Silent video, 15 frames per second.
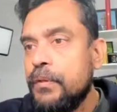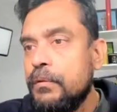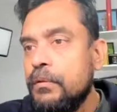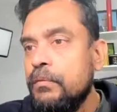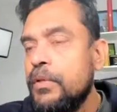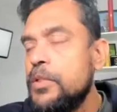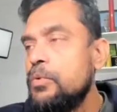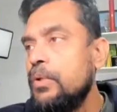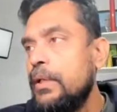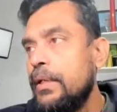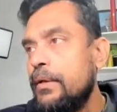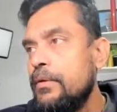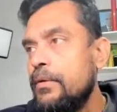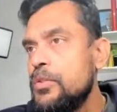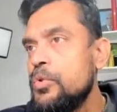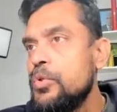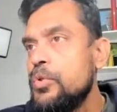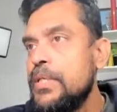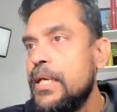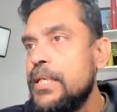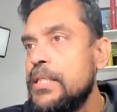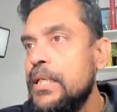virtual networks. Those
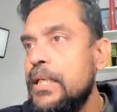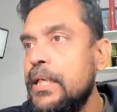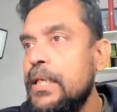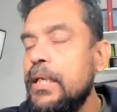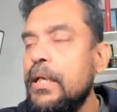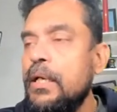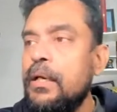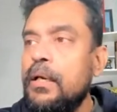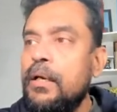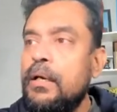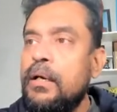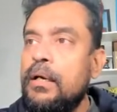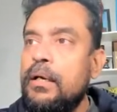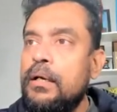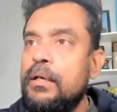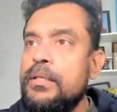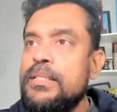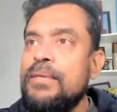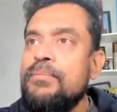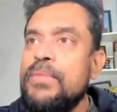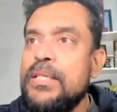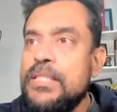are actually
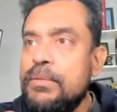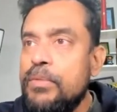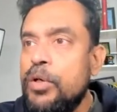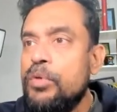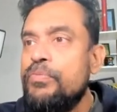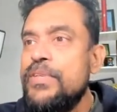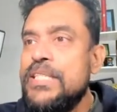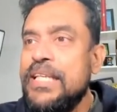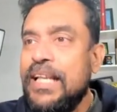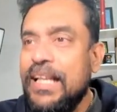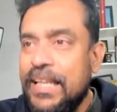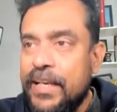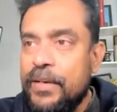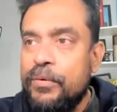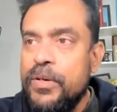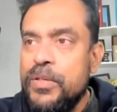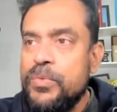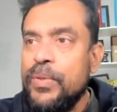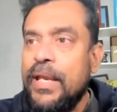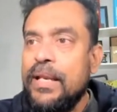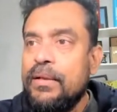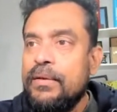something similar to physical networks we
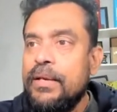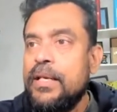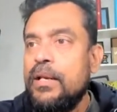can create.